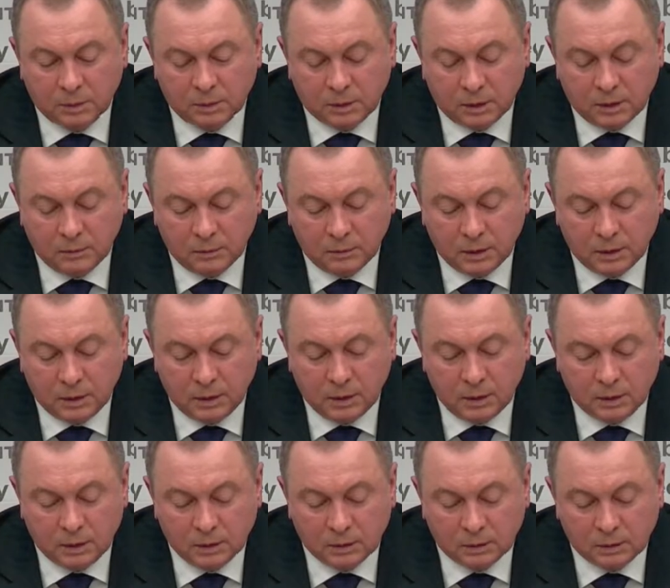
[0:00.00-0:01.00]
the
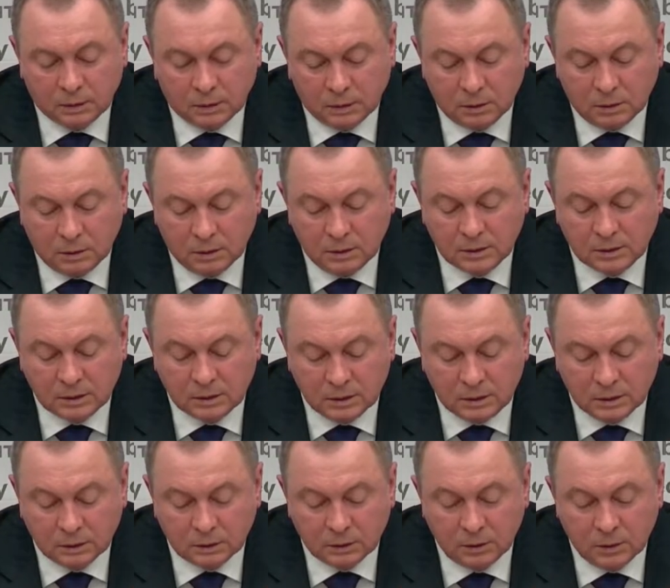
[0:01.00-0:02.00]
reactions of
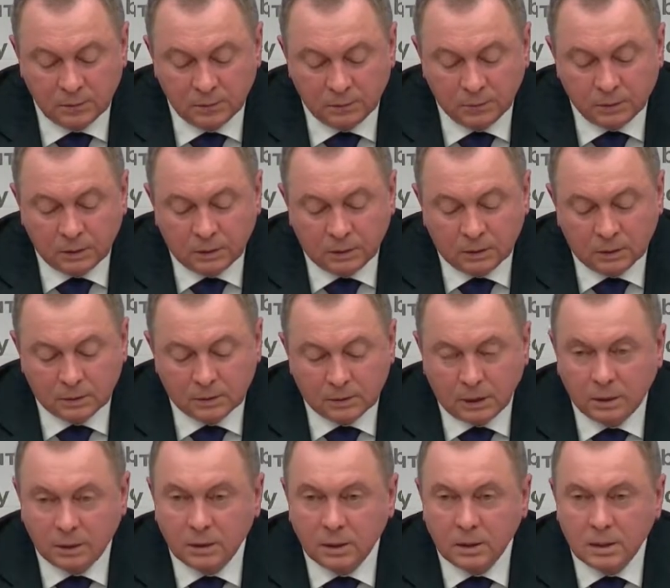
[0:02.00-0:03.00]

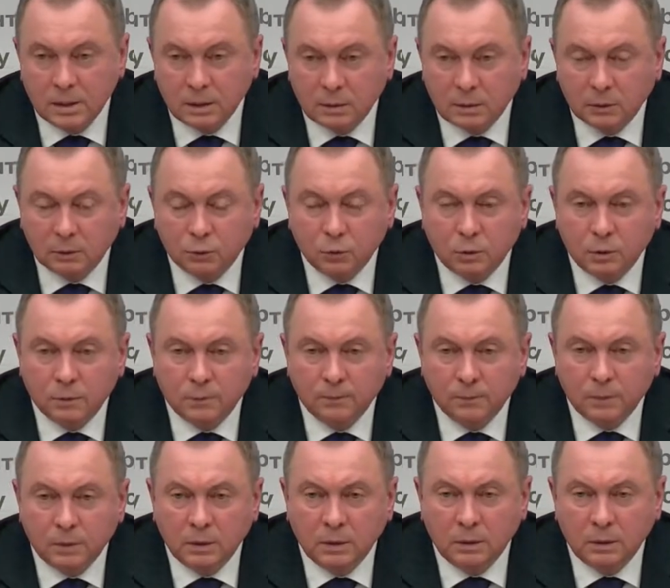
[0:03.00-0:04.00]
the leaders of the Western
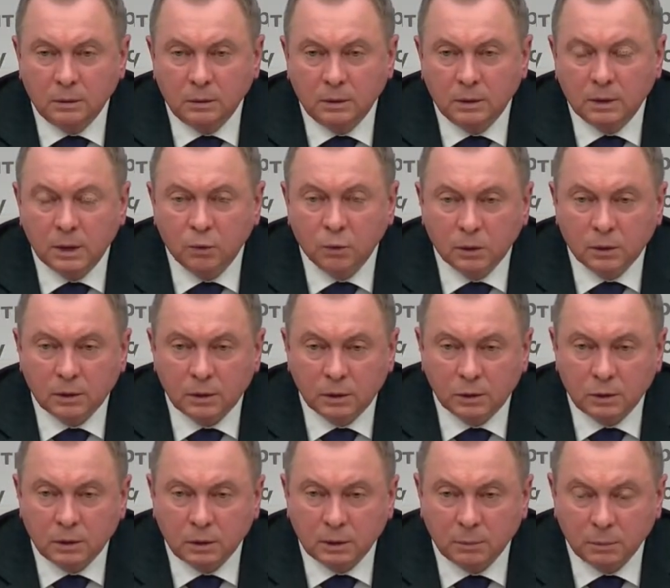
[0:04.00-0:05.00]
countries ensued,
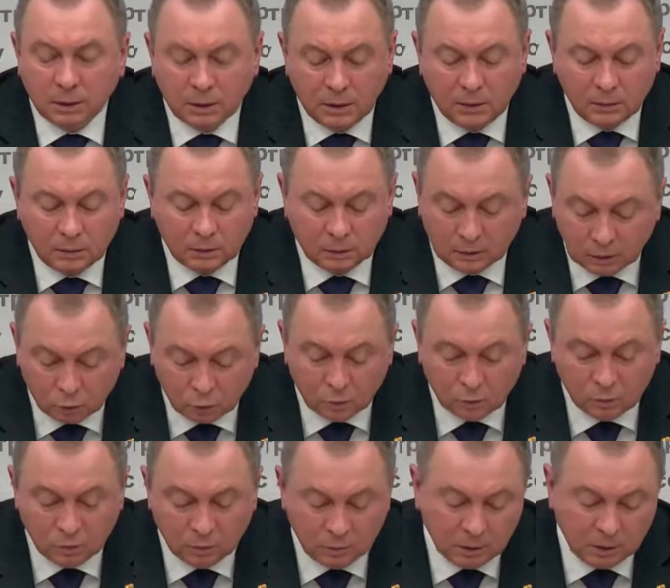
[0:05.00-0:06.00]

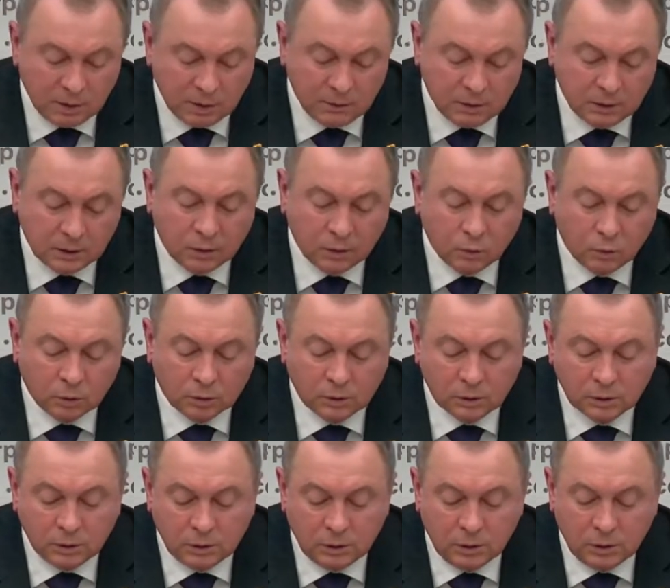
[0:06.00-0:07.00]
and
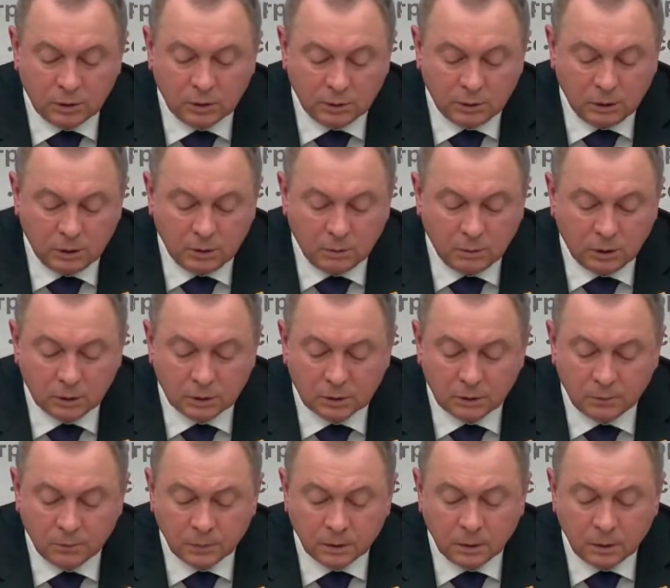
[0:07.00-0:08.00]
they made
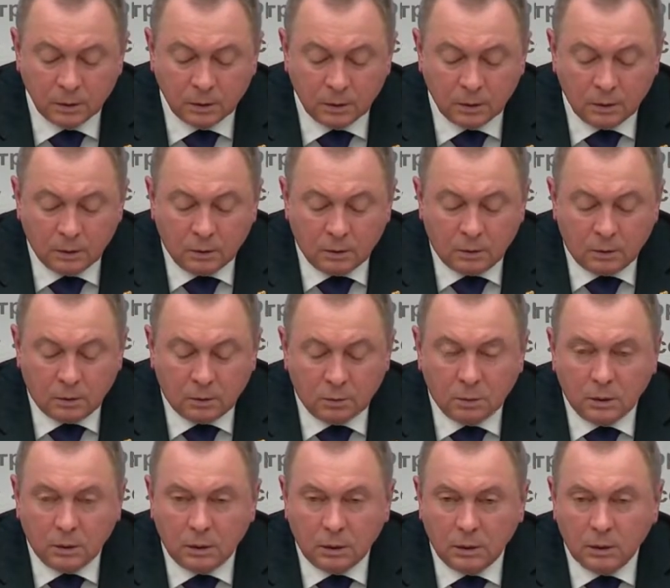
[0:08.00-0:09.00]
statements
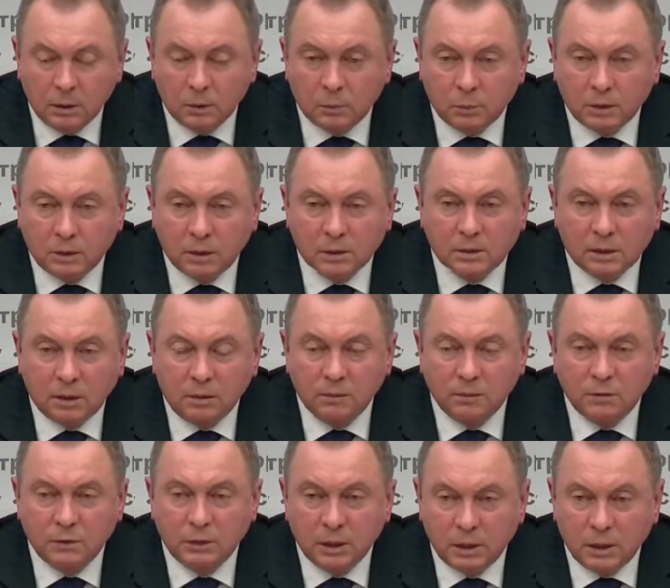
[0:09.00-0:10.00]
even though
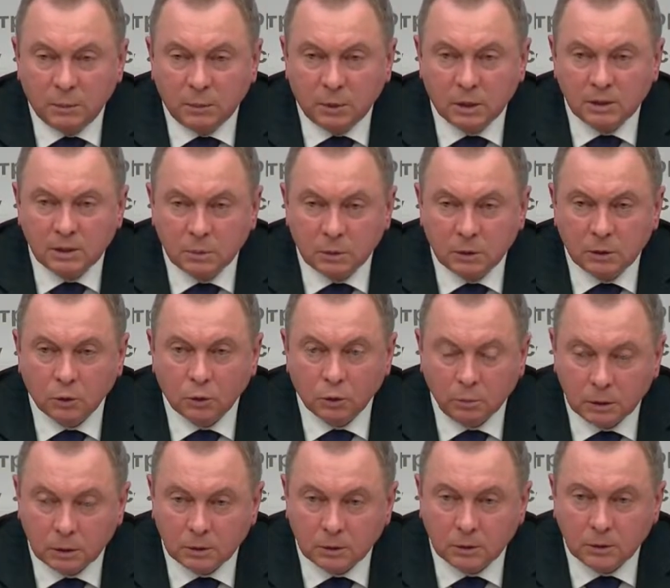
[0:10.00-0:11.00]
they themselves
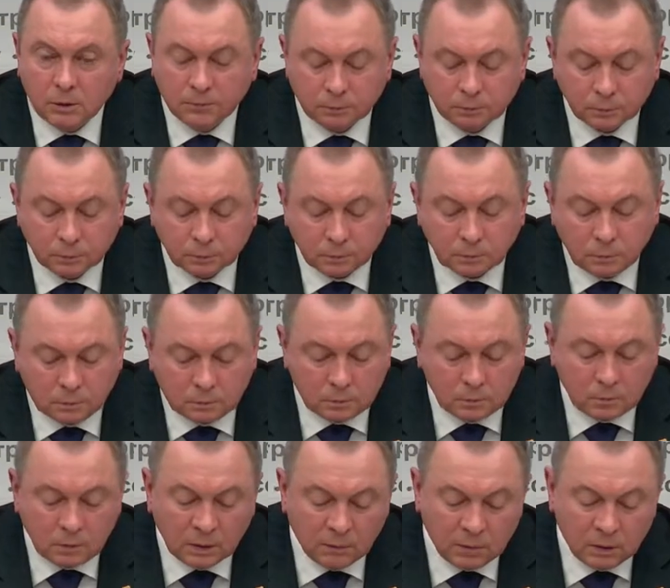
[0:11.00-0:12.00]
have nothing to do with the
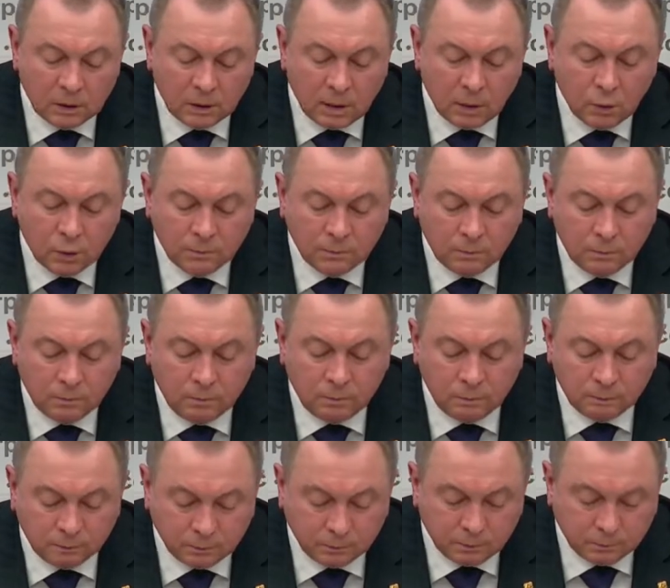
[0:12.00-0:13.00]
situation with Belarus
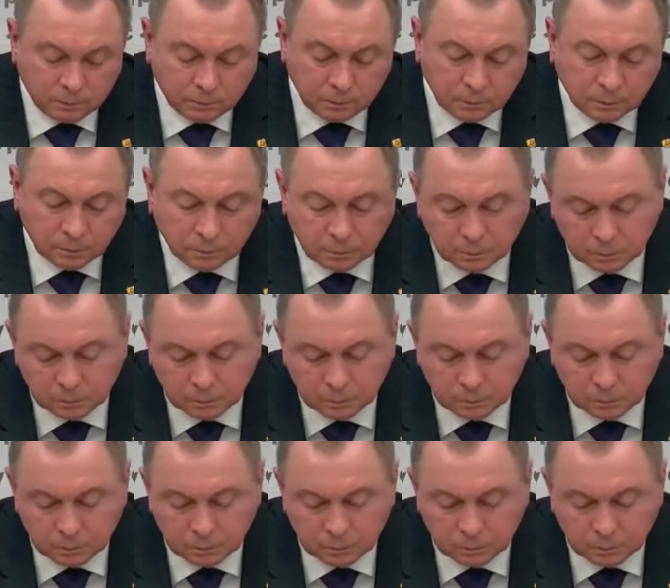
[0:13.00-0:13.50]
altogether.